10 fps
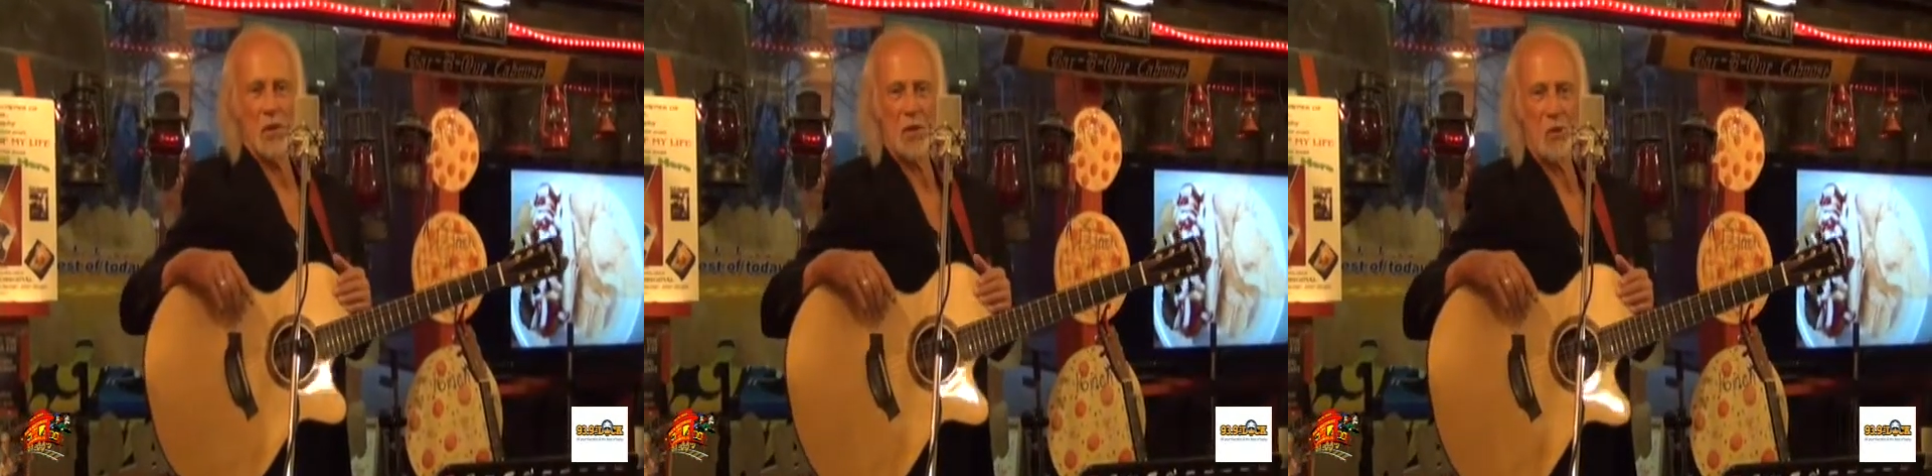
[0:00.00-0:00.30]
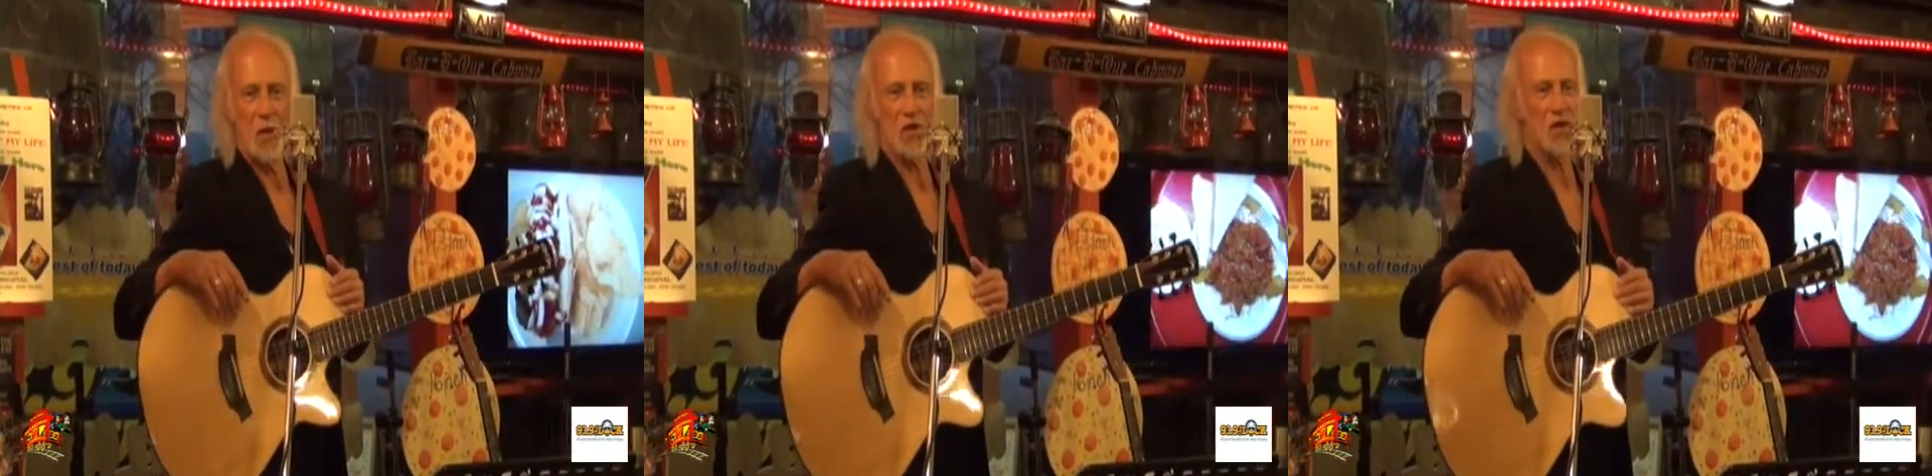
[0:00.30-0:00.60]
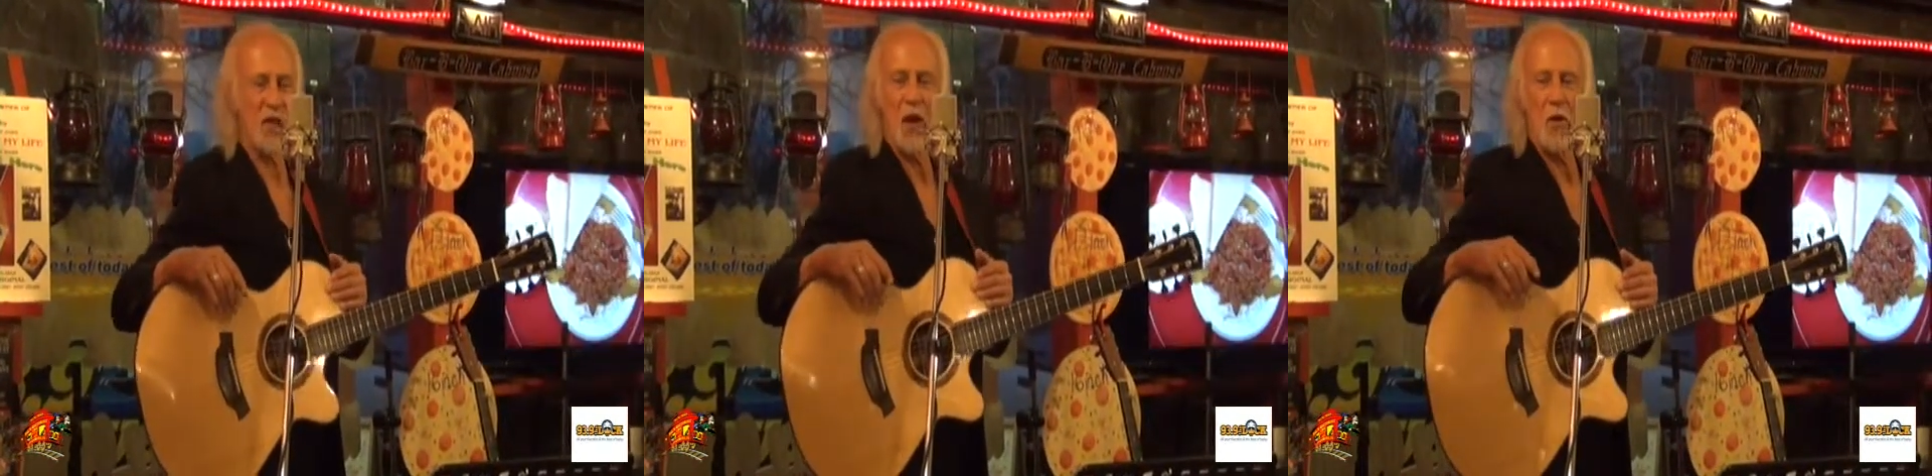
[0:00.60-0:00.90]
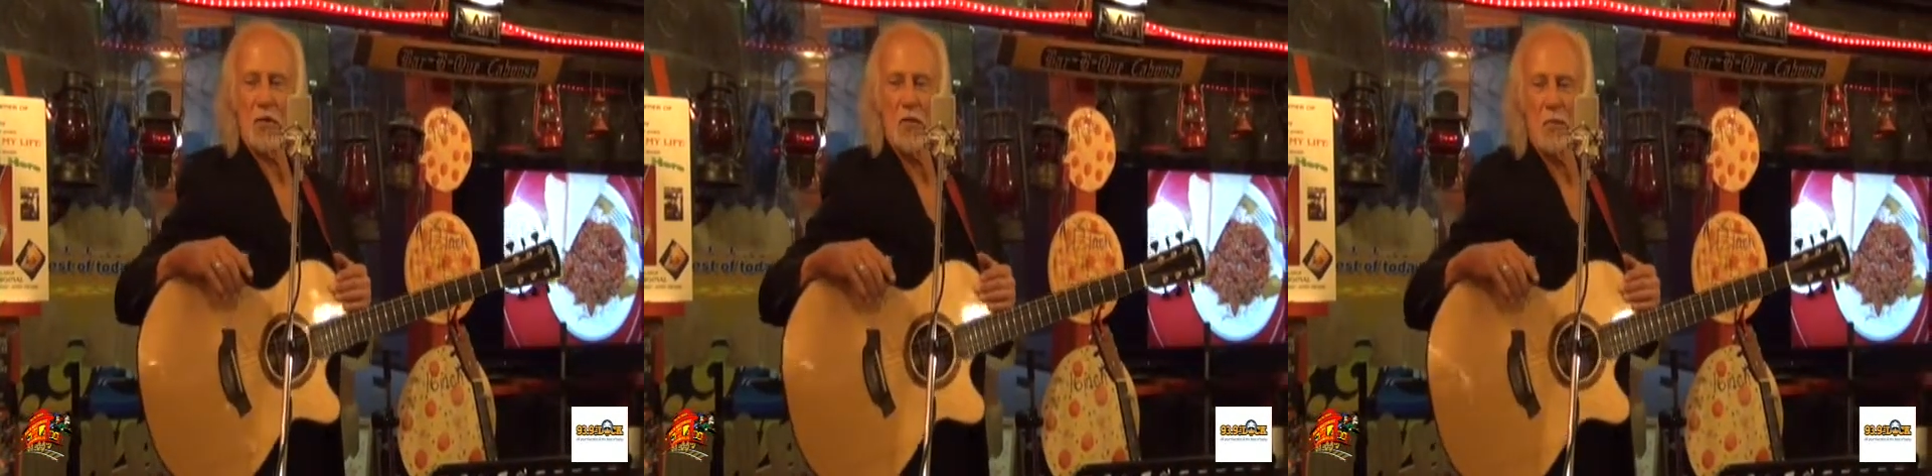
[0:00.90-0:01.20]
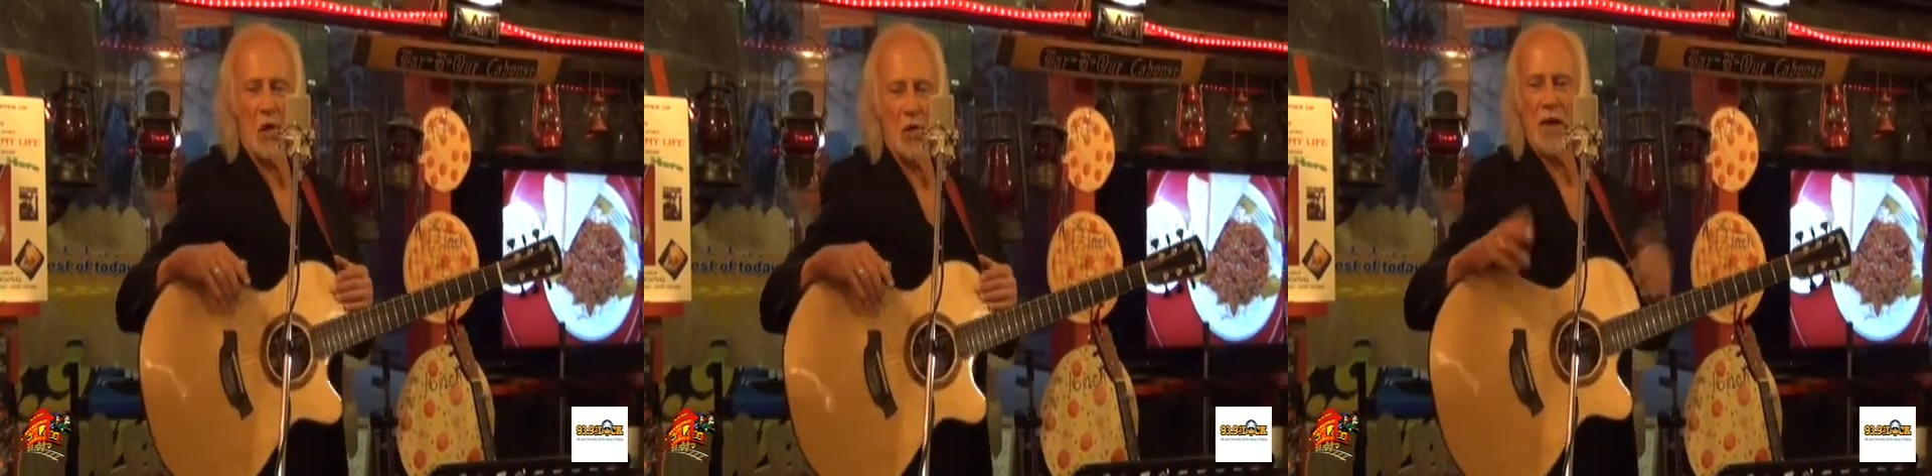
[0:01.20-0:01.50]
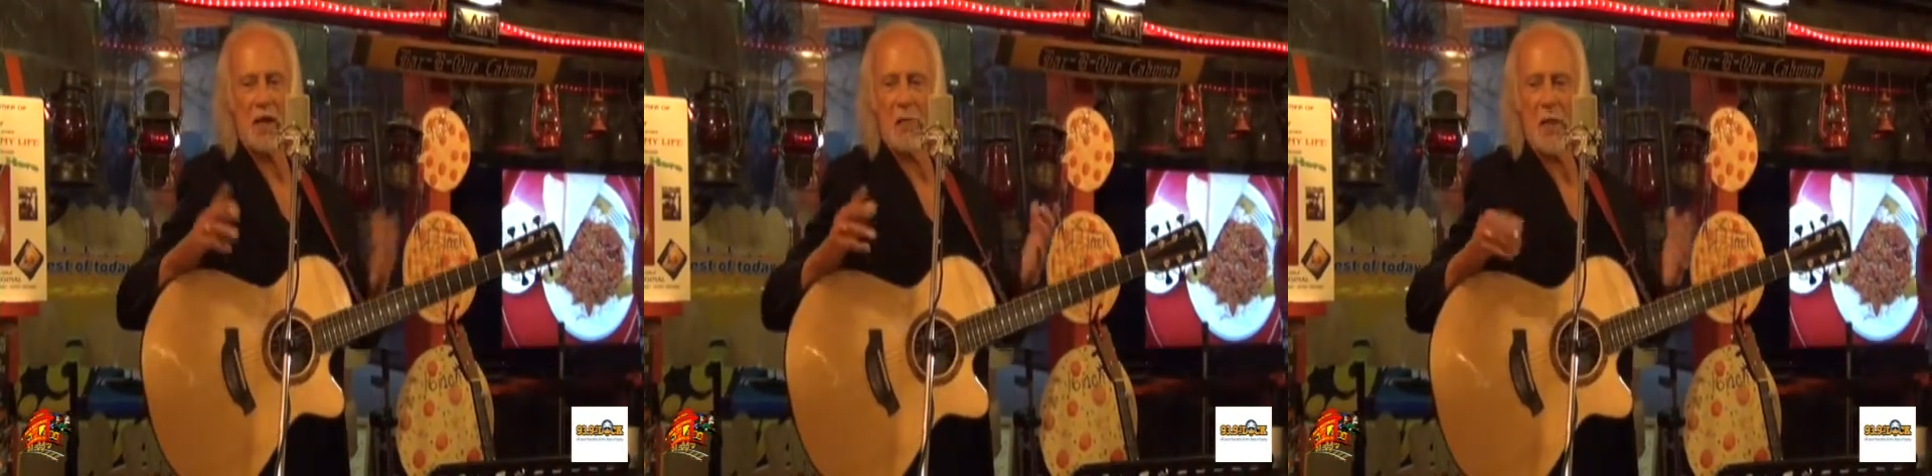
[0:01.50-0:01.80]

what, what scared them, what made